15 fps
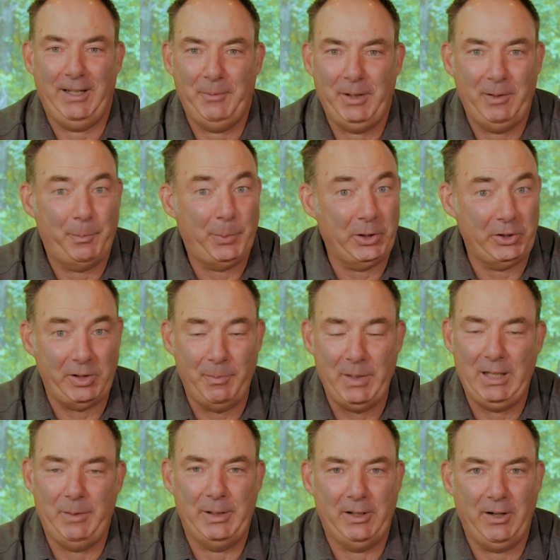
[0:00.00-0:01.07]
I mean, pushing
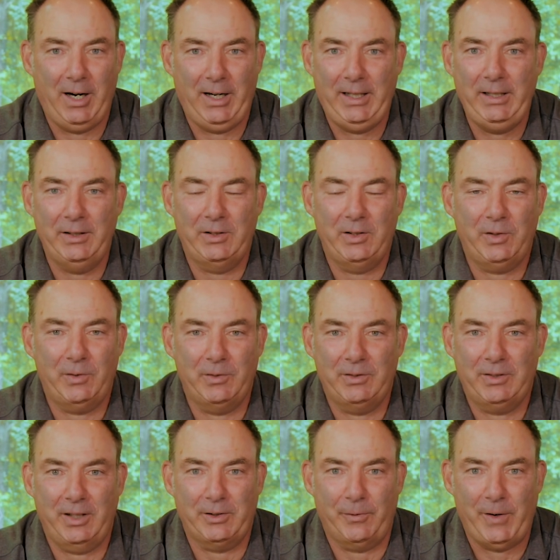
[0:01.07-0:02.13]
me to be great. He's just
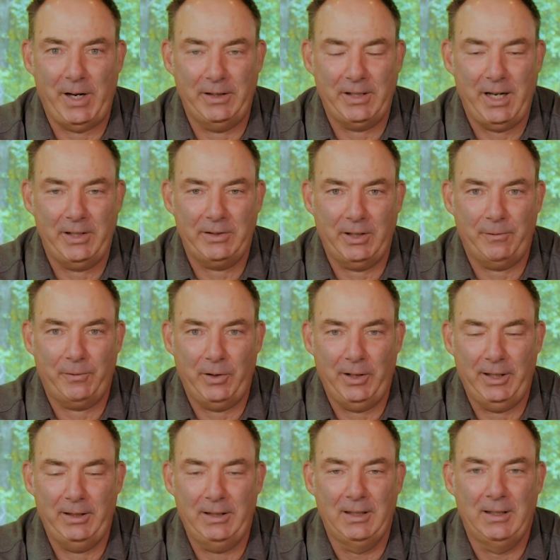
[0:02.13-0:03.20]
such a fantastic
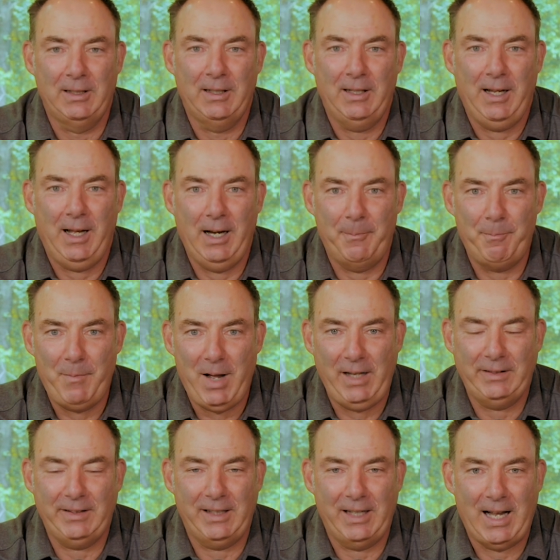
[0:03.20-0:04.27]
friend. An
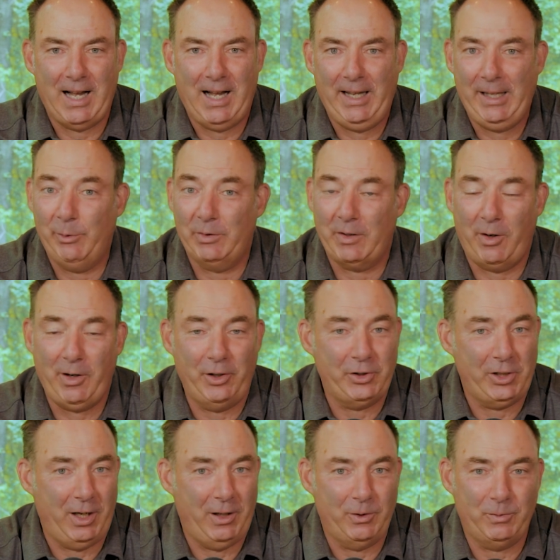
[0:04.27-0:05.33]
amazing guy. He was on our
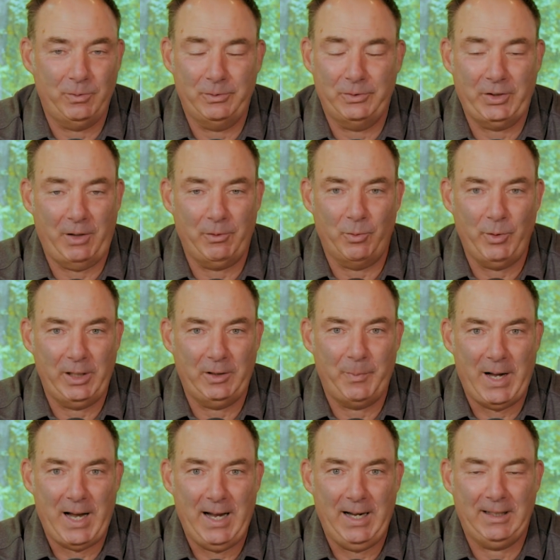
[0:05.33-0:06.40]
show several weeks
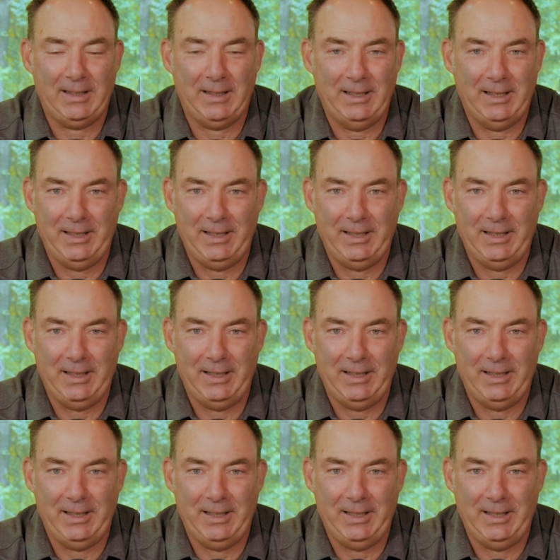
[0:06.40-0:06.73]
back.